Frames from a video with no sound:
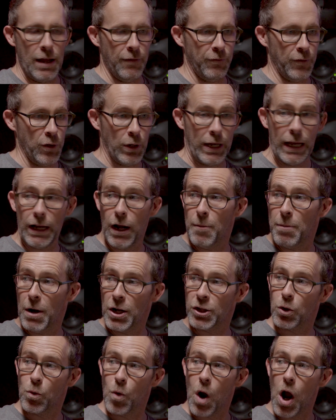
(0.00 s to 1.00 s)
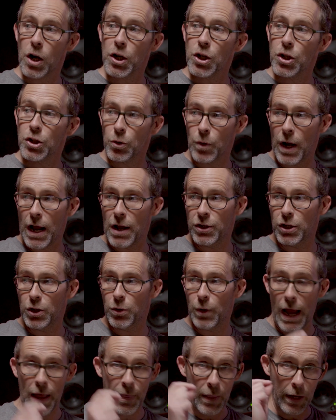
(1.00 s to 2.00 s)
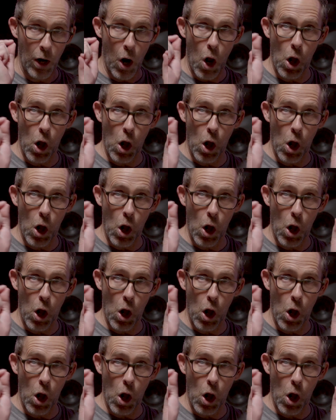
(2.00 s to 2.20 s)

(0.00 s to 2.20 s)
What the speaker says: If you get a bunch of walkers around you and they're